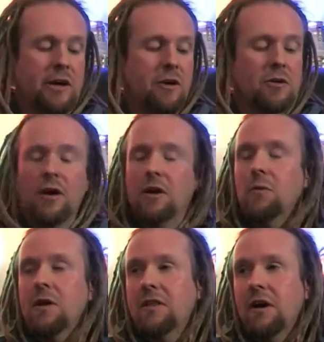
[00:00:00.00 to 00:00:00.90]
It looked
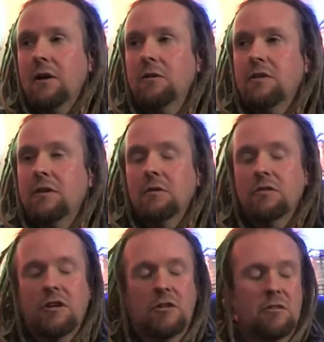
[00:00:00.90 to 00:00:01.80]
like one of those. It
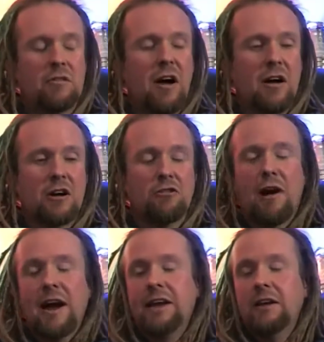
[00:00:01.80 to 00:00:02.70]
was dark
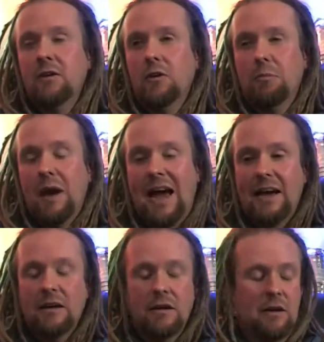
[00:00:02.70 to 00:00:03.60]
grey or
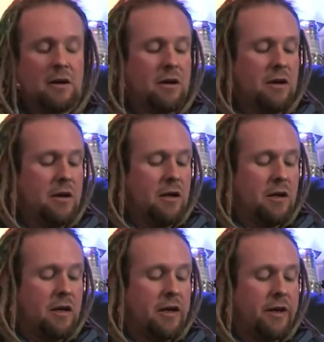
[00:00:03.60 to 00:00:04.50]
black.
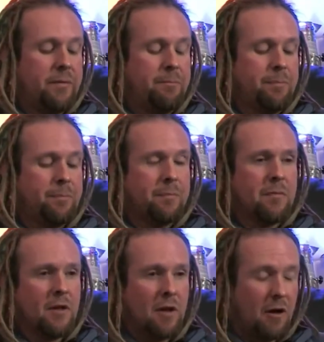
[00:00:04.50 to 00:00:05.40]
Uh,
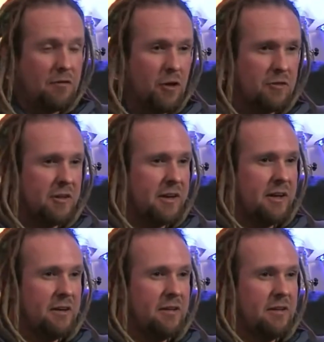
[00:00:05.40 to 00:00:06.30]
I've looked at
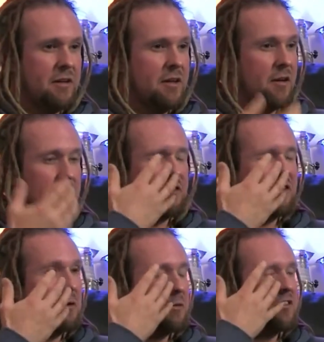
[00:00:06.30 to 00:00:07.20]
it. I'm
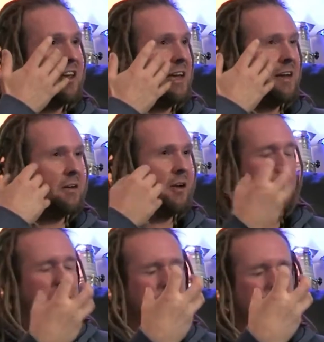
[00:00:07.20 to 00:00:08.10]
still seeing
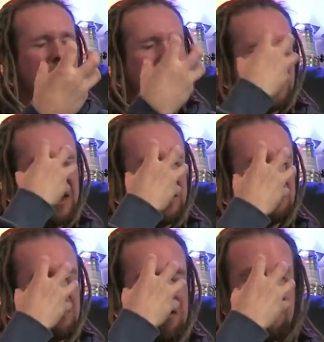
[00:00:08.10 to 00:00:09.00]
like the burning
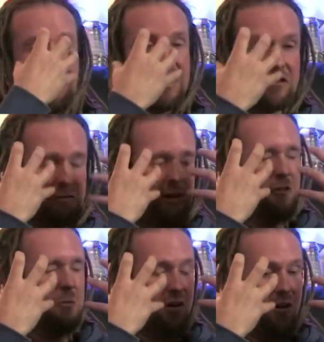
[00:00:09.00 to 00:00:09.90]
of the reflector
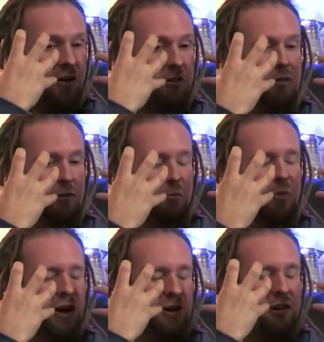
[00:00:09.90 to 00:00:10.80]
into my eyes that's
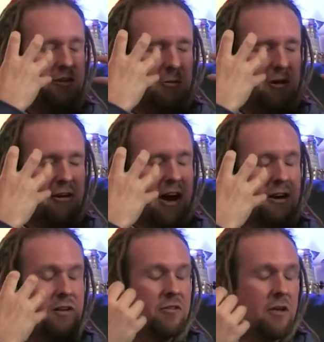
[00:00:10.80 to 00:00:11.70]
burned into my
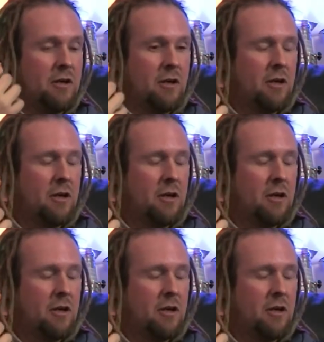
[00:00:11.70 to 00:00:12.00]
retinas.